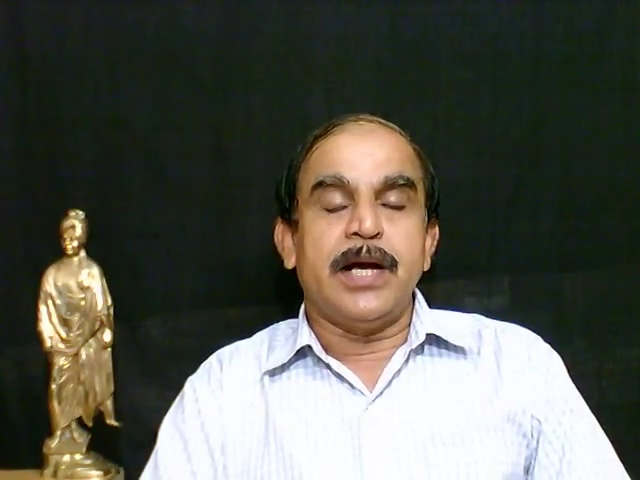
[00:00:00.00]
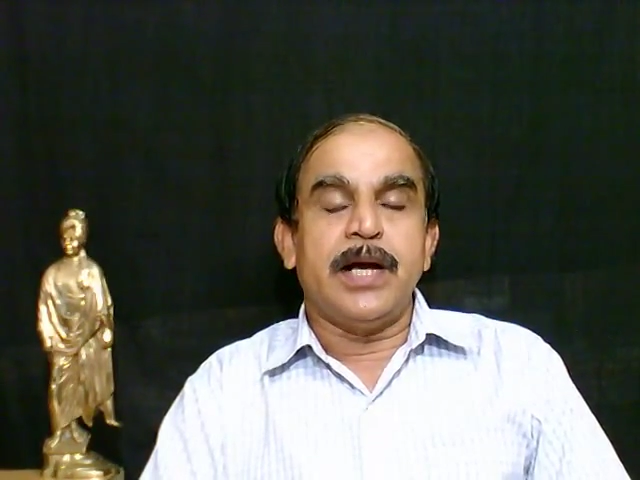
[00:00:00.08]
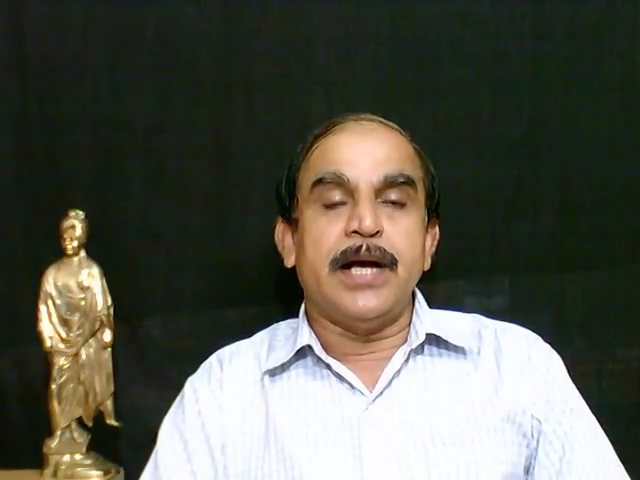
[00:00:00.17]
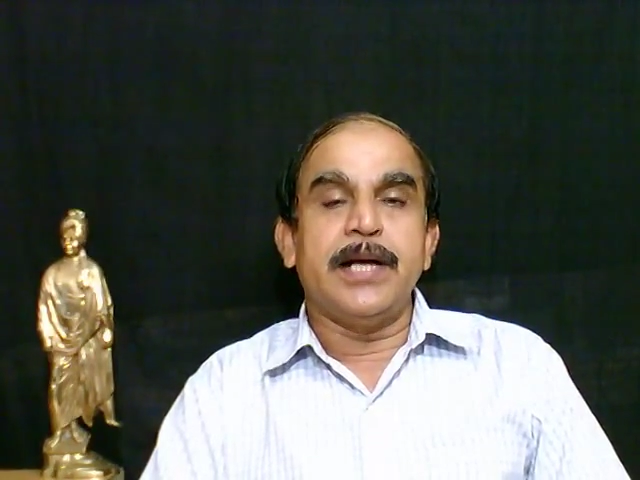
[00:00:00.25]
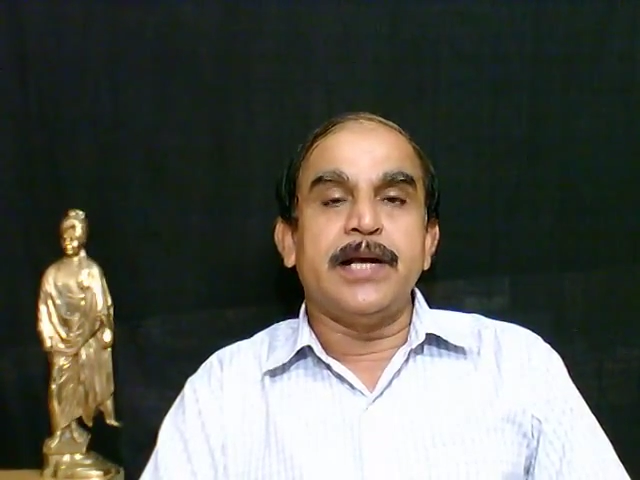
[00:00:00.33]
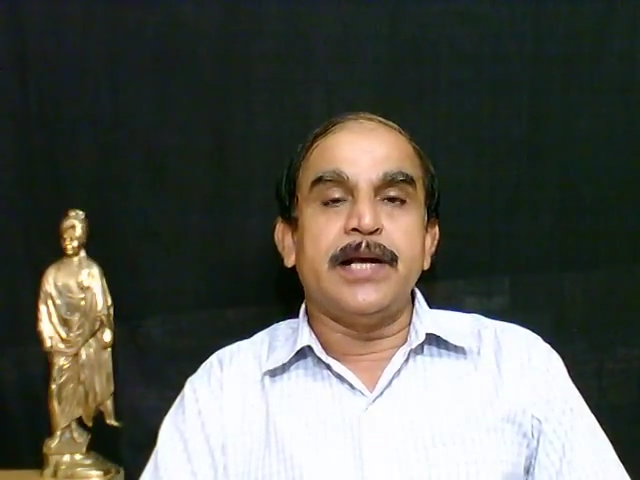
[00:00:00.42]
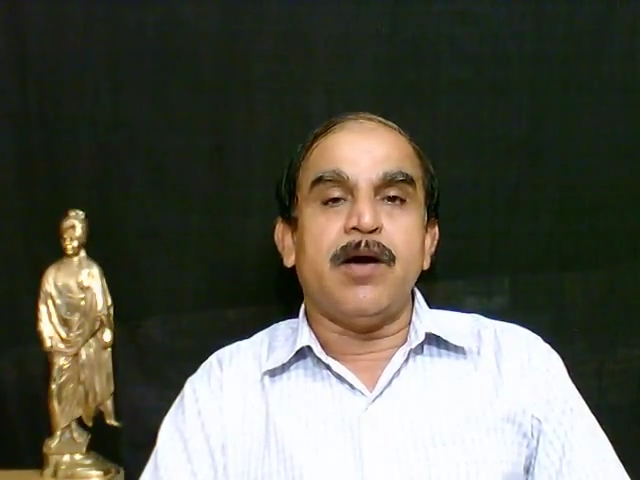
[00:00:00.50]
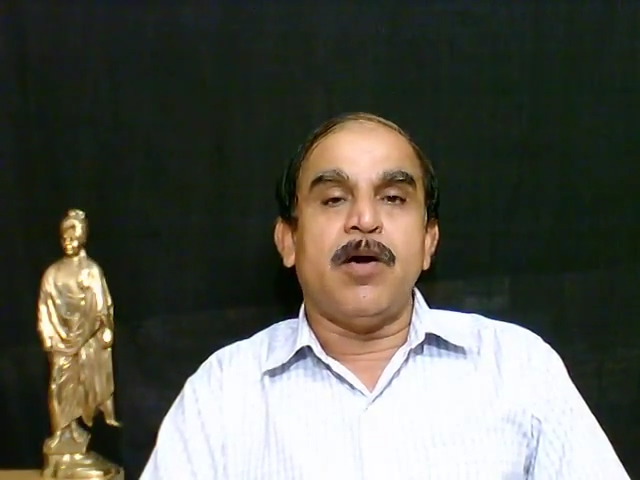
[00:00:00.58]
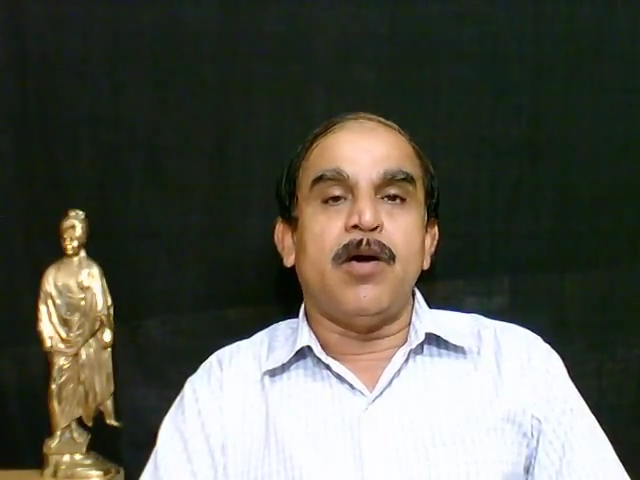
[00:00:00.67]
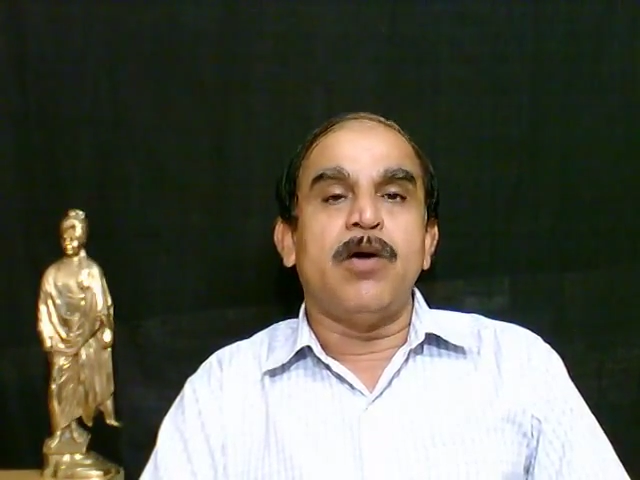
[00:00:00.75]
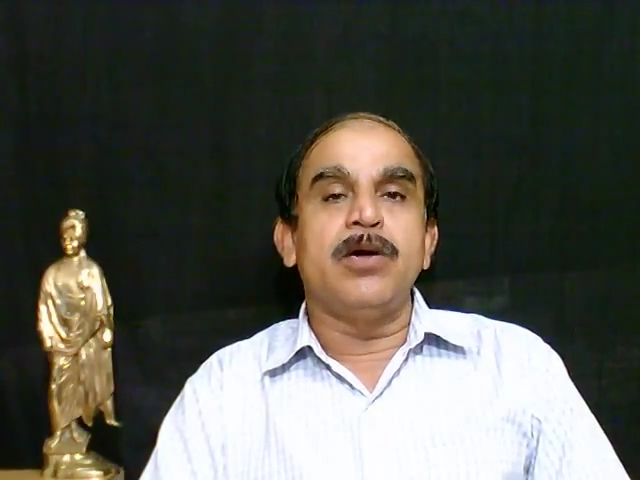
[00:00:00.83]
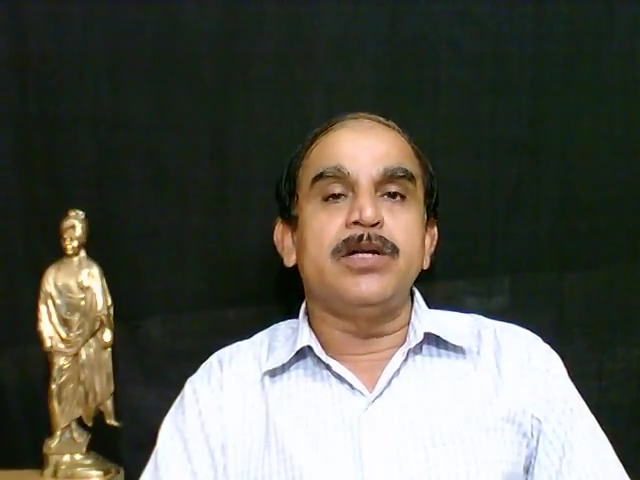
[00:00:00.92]
and
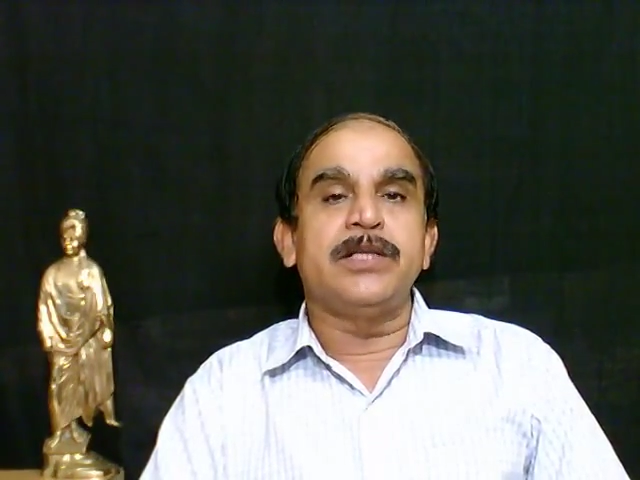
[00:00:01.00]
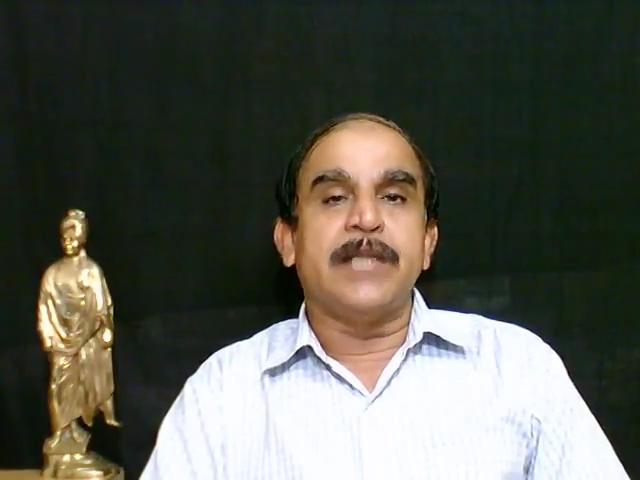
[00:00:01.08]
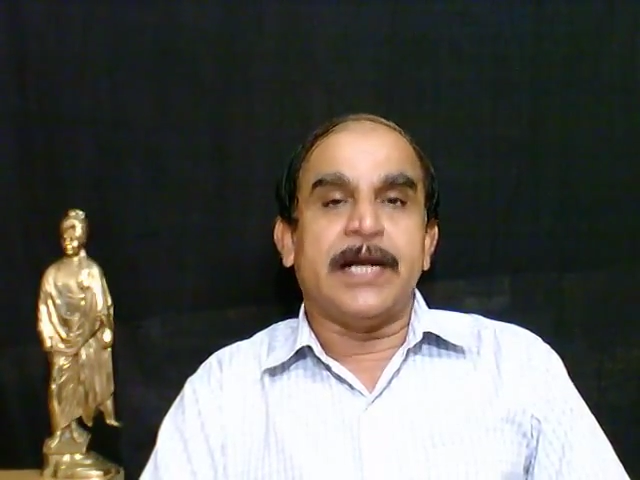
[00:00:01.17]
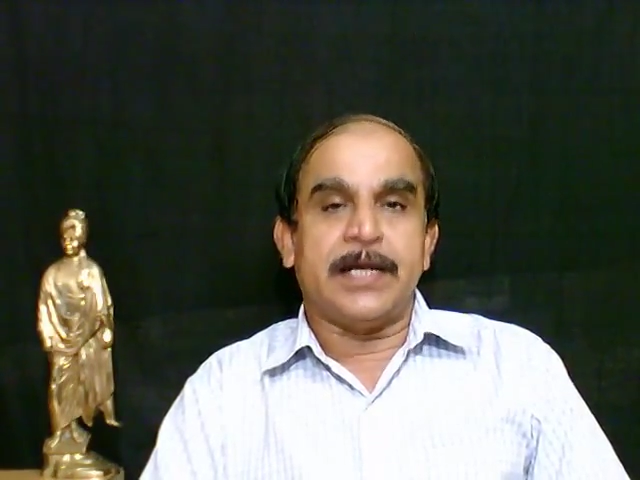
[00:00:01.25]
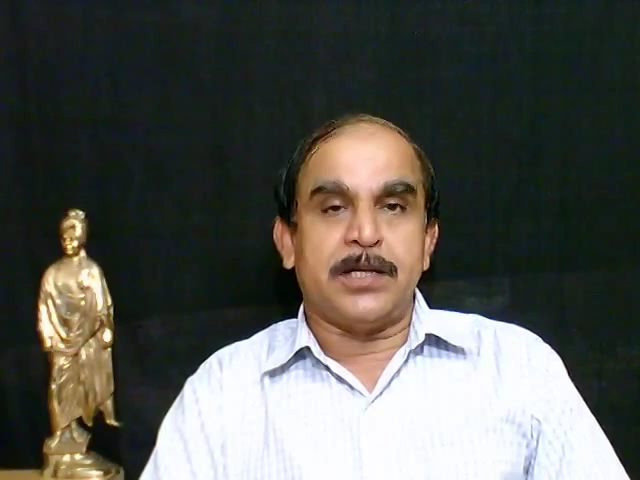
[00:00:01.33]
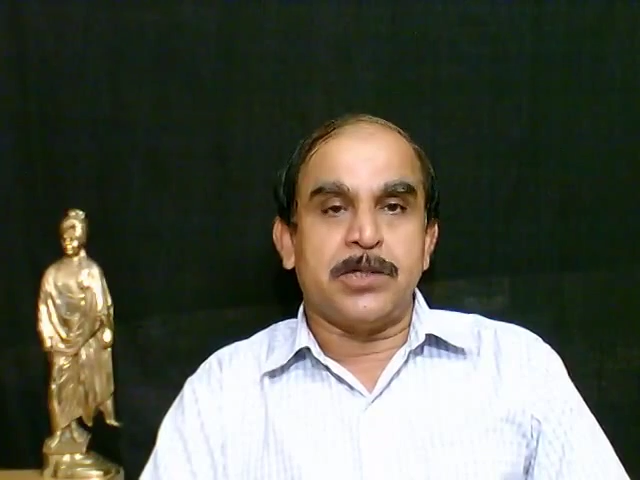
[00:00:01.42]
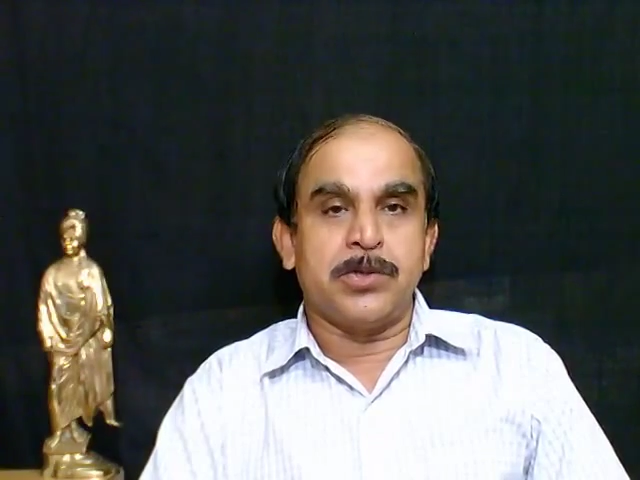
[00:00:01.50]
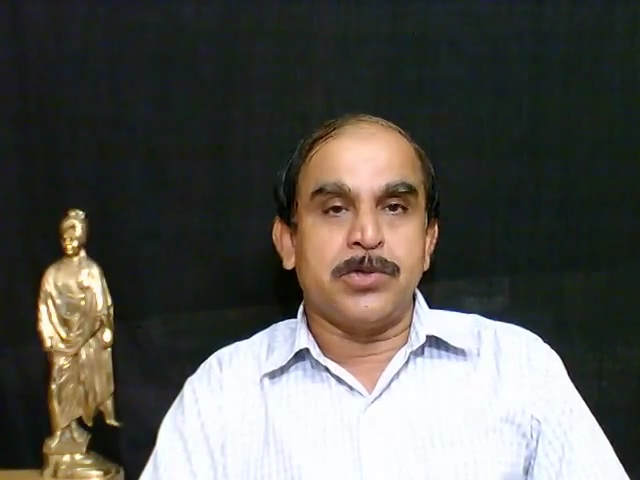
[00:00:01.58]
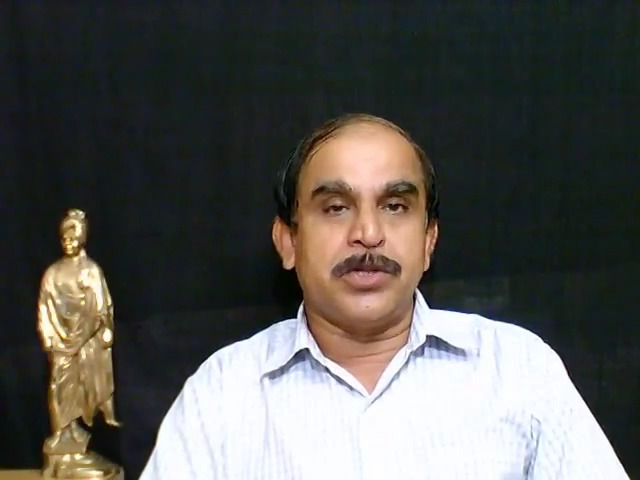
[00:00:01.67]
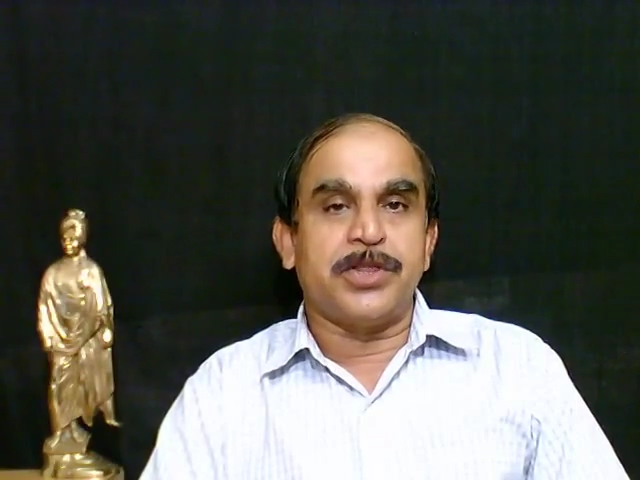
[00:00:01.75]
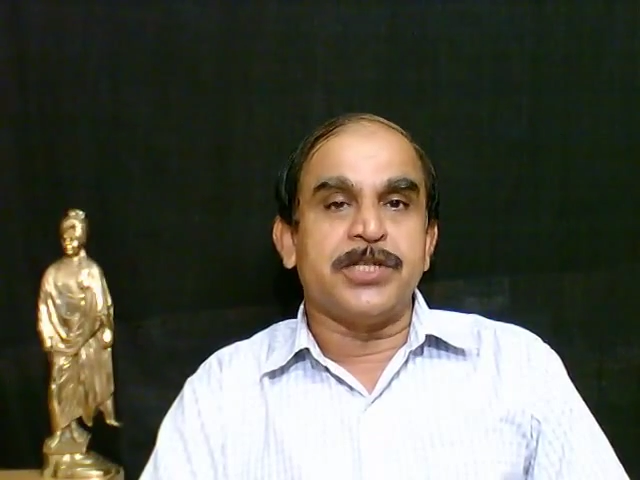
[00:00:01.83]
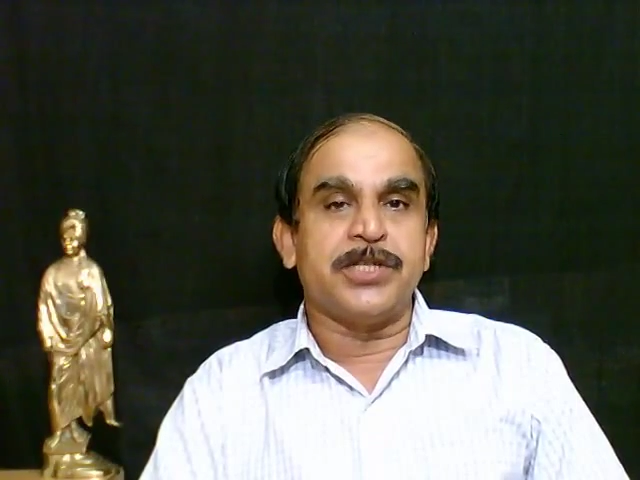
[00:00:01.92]
all that
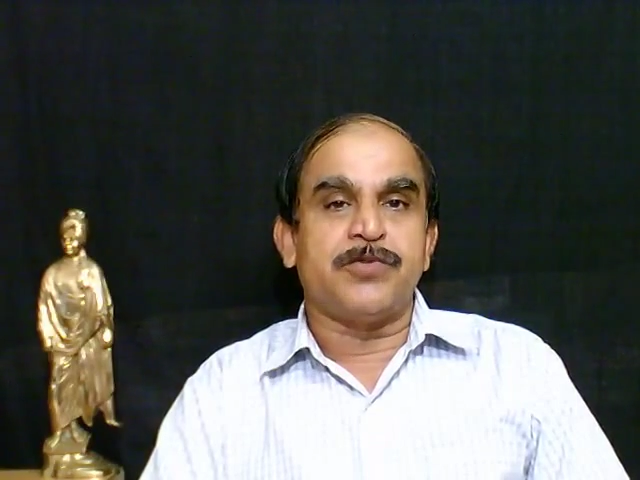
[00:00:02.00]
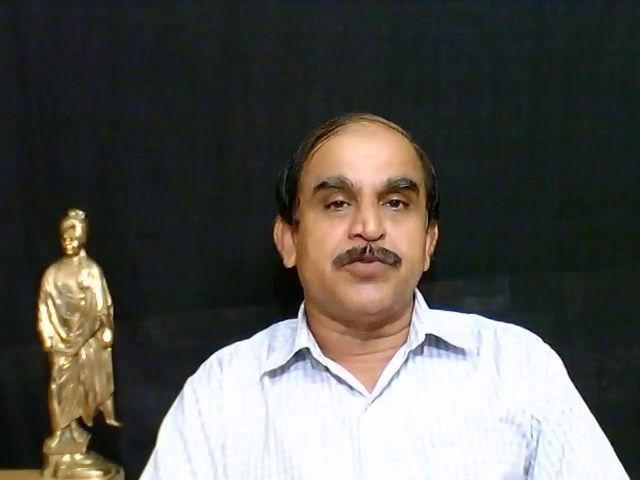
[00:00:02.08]
good things